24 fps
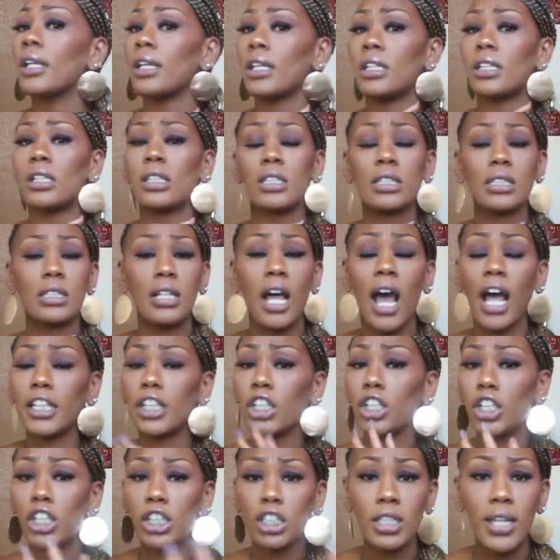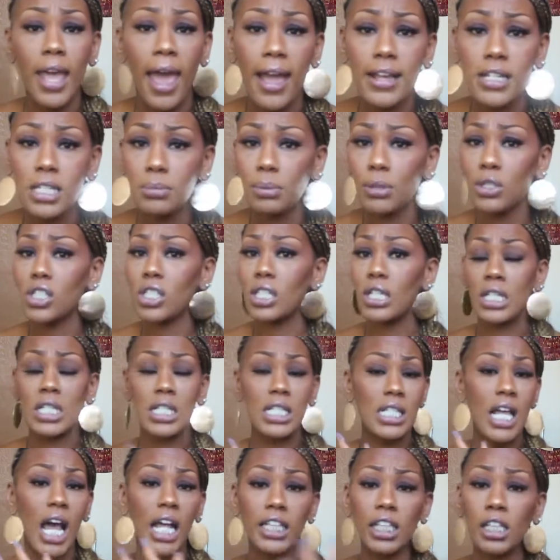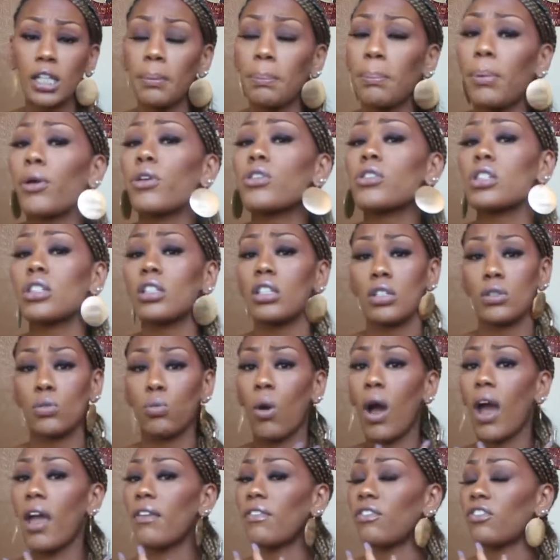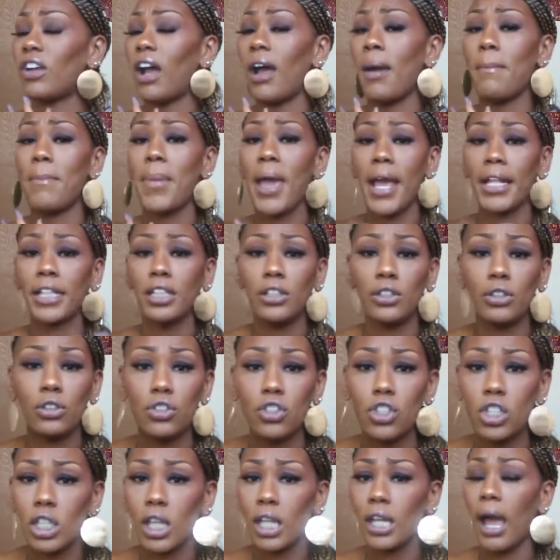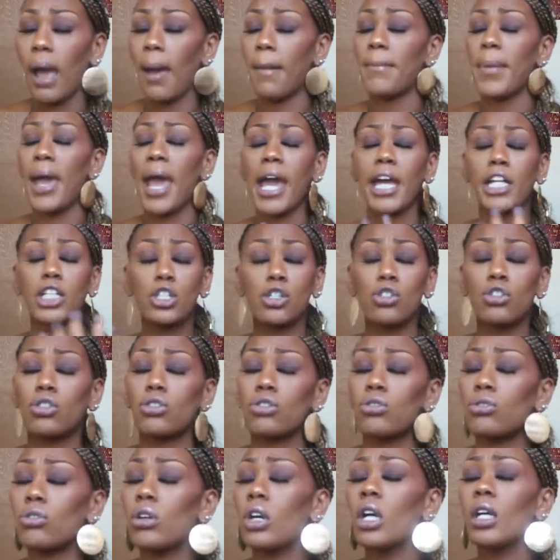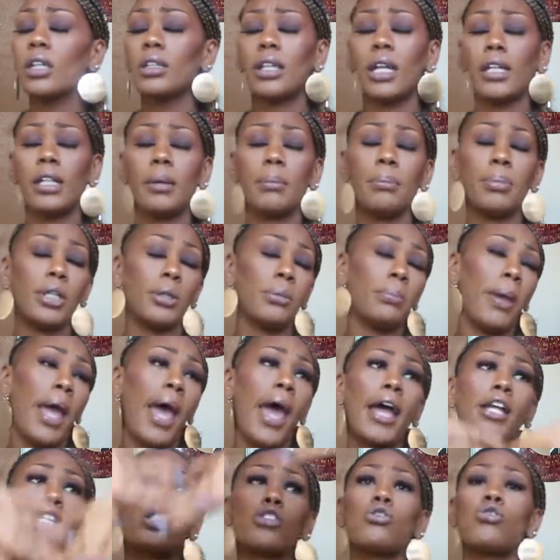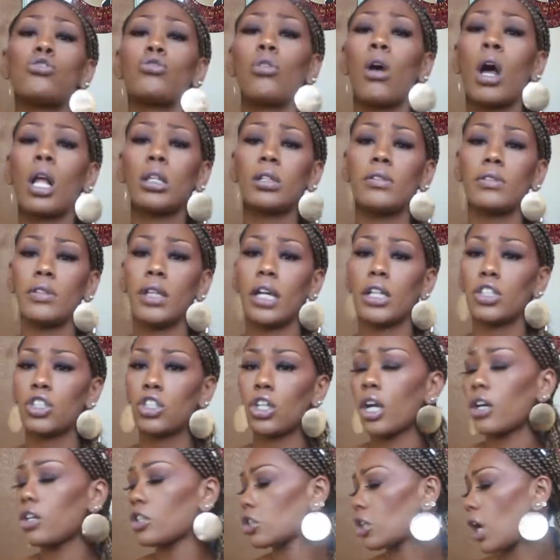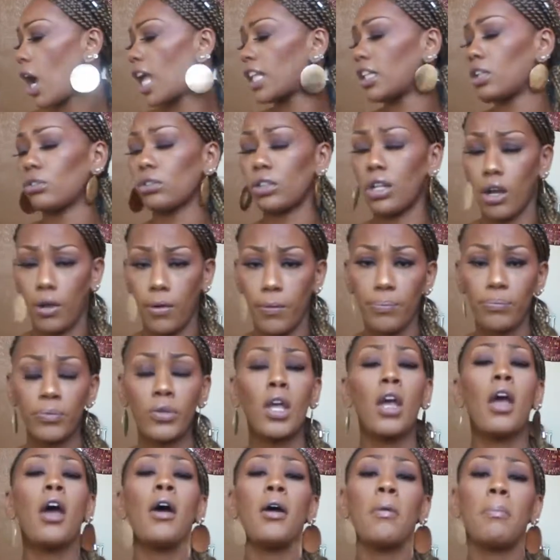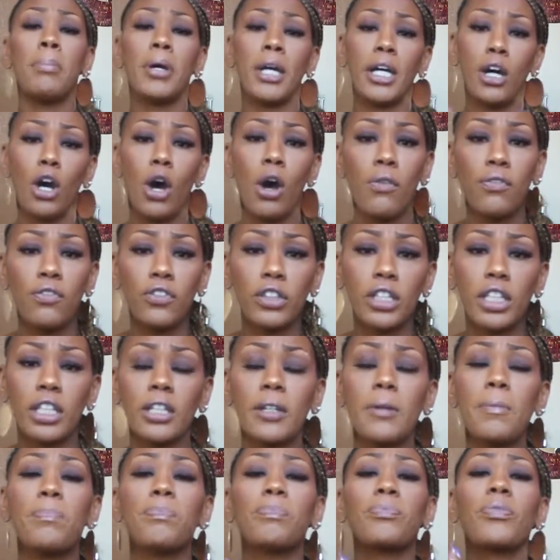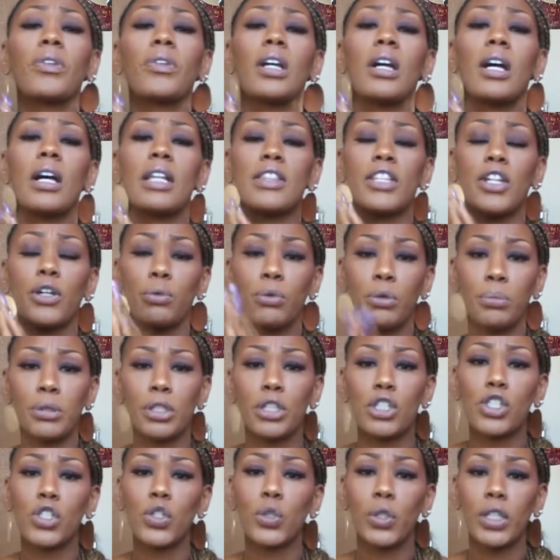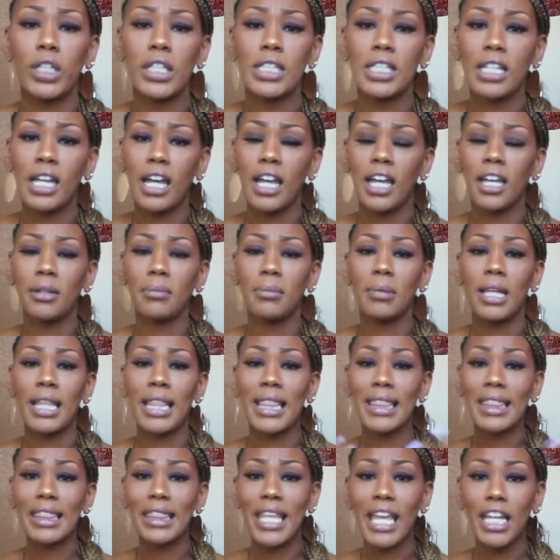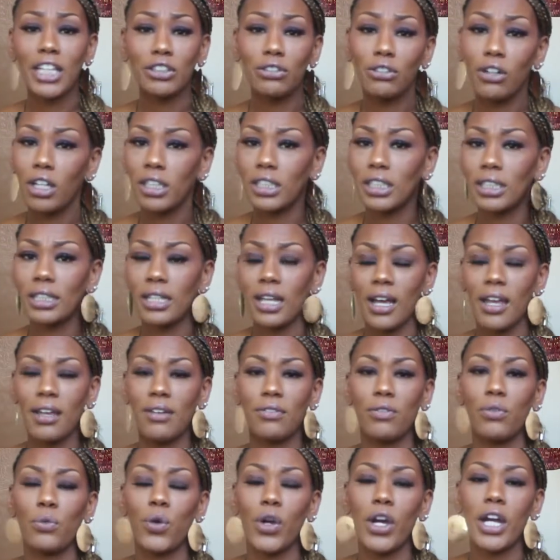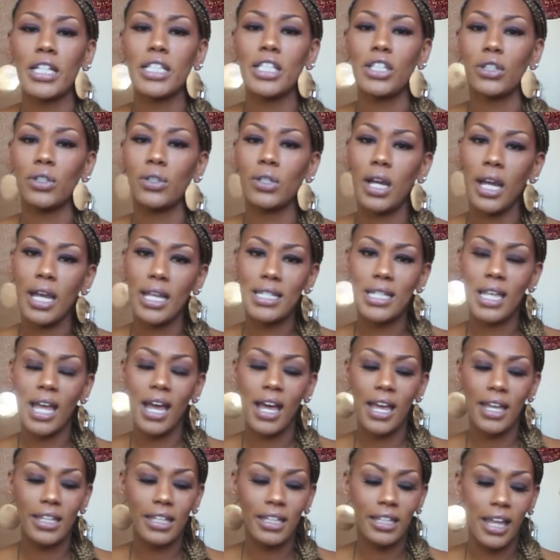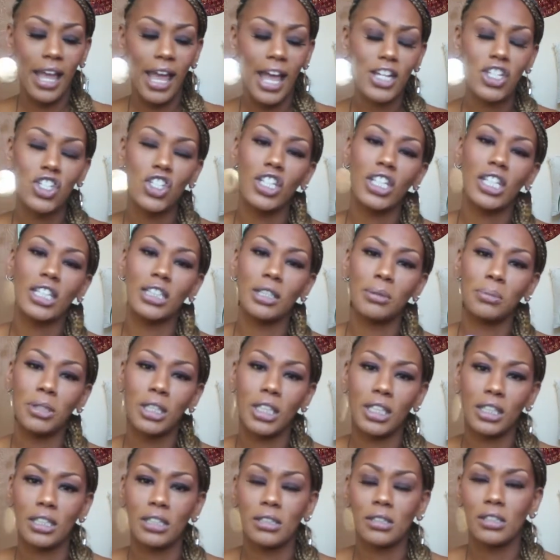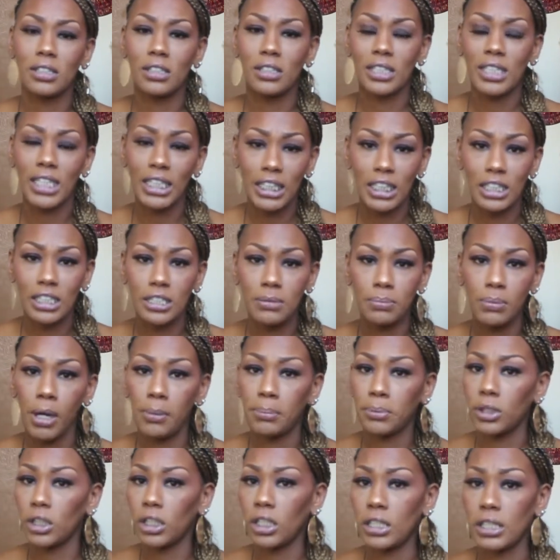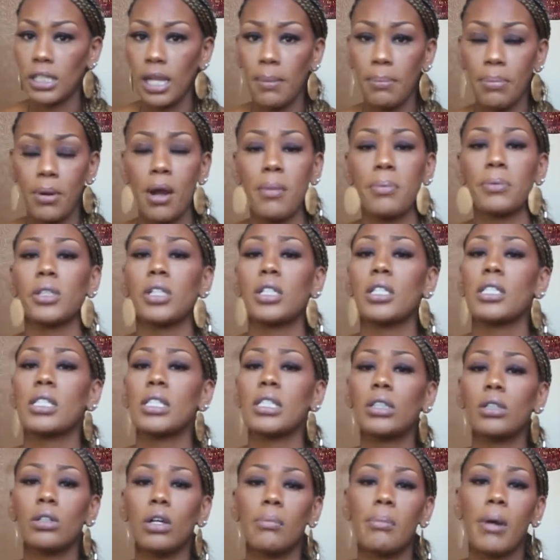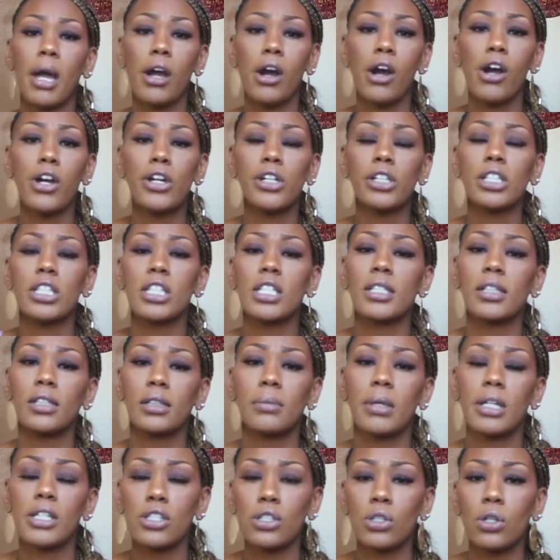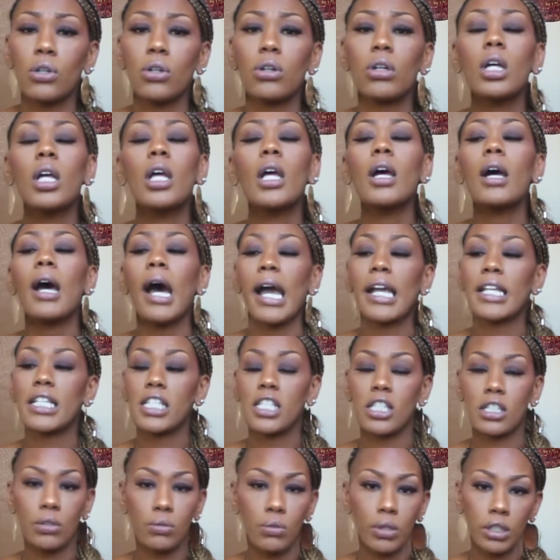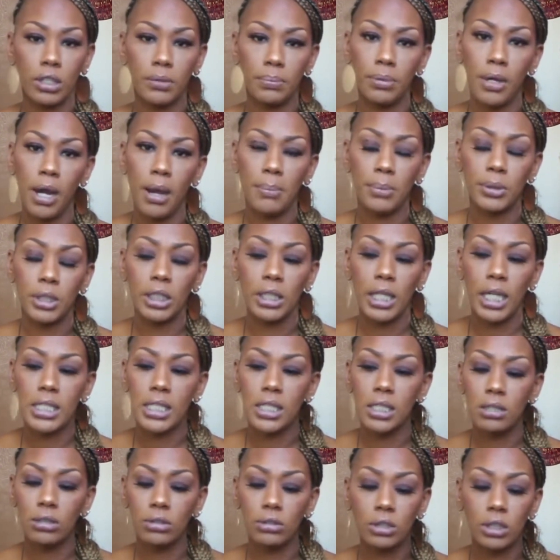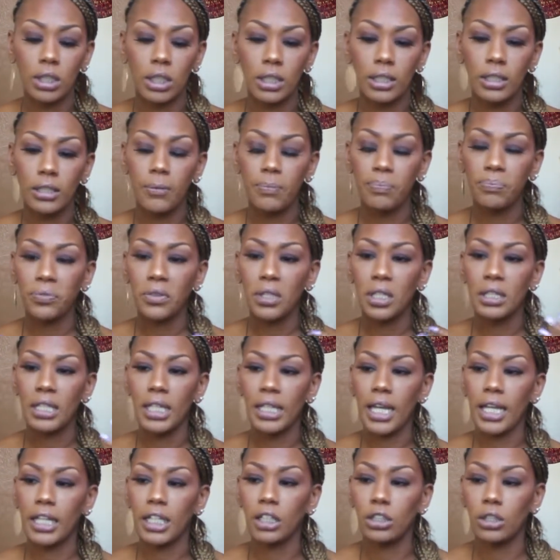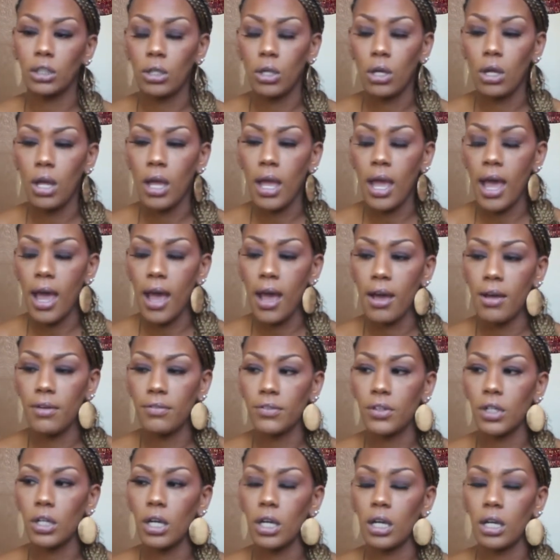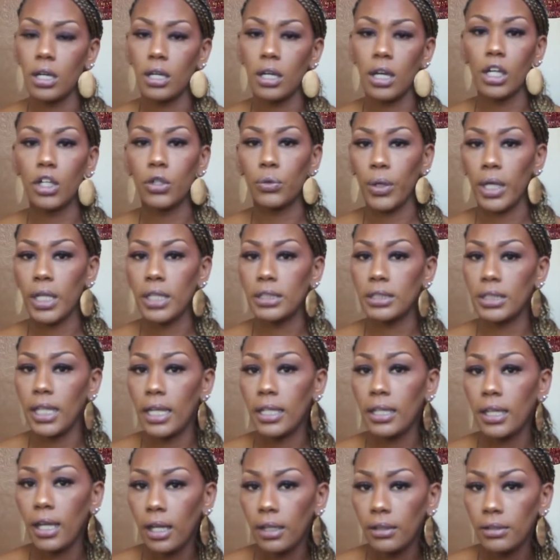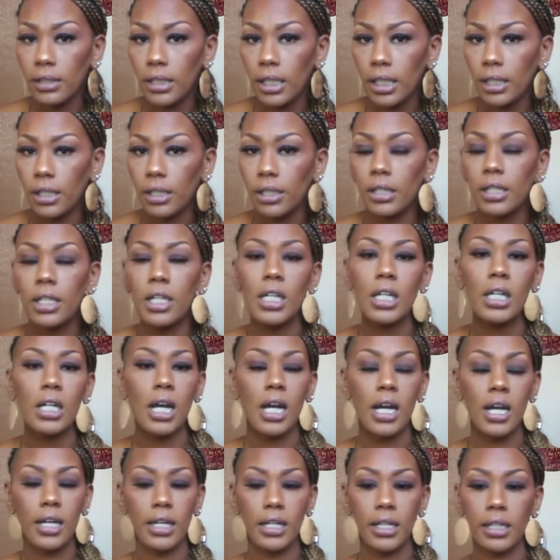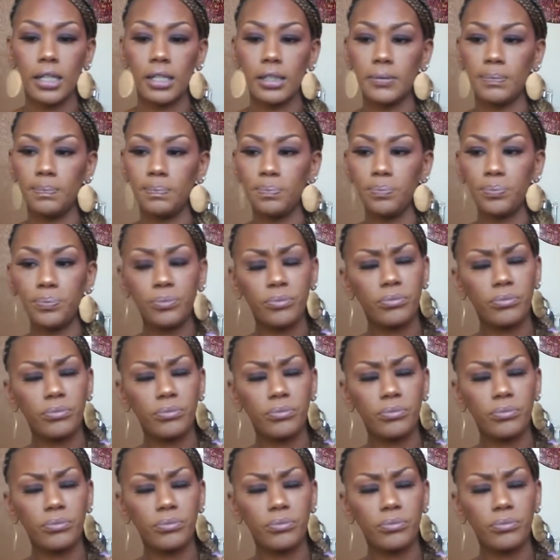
He's not a good tax person. He's not a good person. His wife got bad energy. They got bad juju. They done put bad juju all over that church. I don't know. But hopefully there will be a story time later on in life where I tell you guys I actually end up getting getting this property because that property is still on my heart and still in my soul. I still want the property. I still think that I could have uh, a great daycare there and